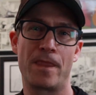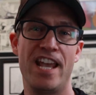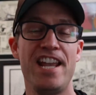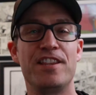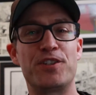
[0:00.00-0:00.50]

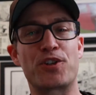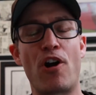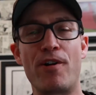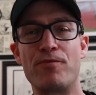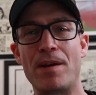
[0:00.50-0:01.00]
Hey, this is
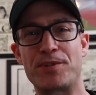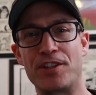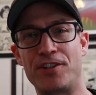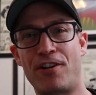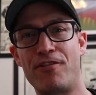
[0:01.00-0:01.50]
Kari Rams
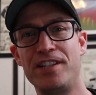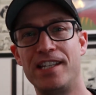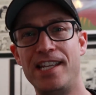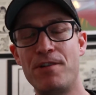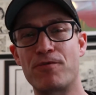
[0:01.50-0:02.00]
with Atari.
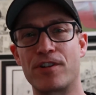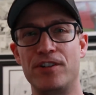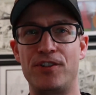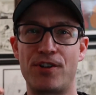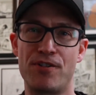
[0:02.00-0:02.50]
Today we're going
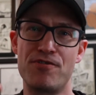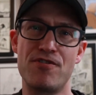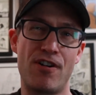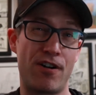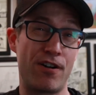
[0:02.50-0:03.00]
to
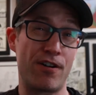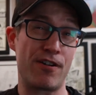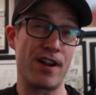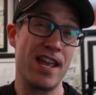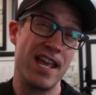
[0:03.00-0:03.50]
turn
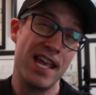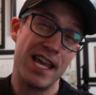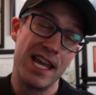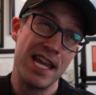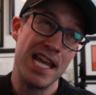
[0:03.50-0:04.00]
our
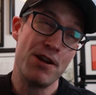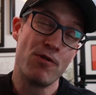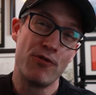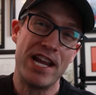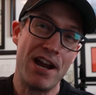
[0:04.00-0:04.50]

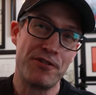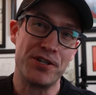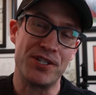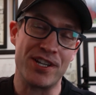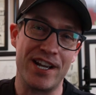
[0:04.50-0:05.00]
hero character
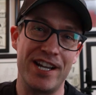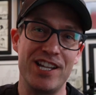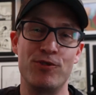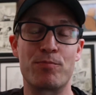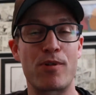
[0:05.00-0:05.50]
design
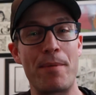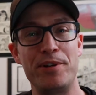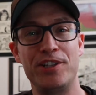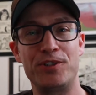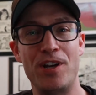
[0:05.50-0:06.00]
into a proper
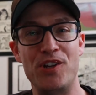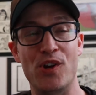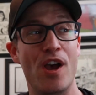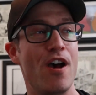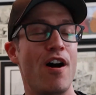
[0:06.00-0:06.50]

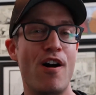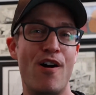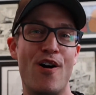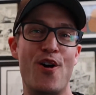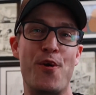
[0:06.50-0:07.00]
illustration
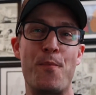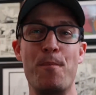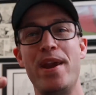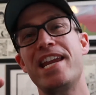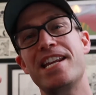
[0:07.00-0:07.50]

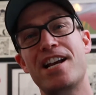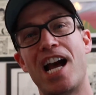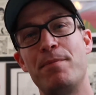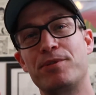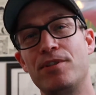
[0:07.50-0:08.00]
on Making
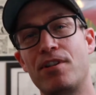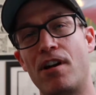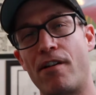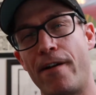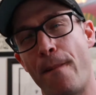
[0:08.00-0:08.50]
Comics with
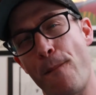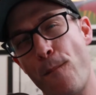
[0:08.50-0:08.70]
Kari.